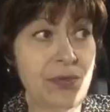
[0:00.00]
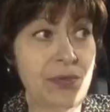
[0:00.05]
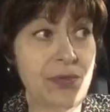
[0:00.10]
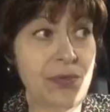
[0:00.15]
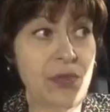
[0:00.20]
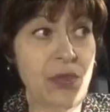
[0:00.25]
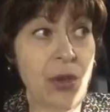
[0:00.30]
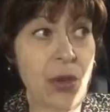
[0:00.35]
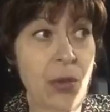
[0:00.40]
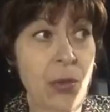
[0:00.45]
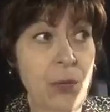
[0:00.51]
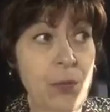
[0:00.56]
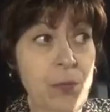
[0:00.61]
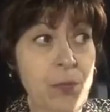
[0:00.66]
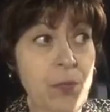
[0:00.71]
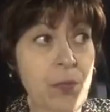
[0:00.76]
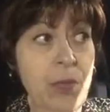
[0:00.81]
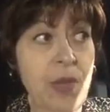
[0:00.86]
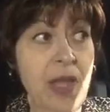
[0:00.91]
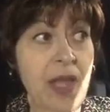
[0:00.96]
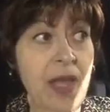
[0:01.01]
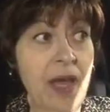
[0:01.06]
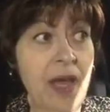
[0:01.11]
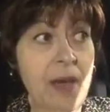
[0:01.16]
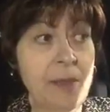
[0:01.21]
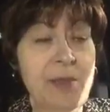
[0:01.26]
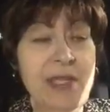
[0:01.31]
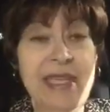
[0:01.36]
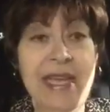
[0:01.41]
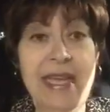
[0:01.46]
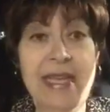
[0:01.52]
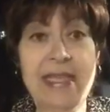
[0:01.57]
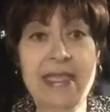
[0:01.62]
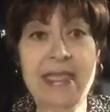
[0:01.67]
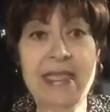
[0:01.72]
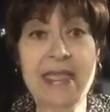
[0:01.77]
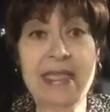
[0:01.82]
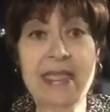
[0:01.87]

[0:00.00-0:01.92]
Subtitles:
So today's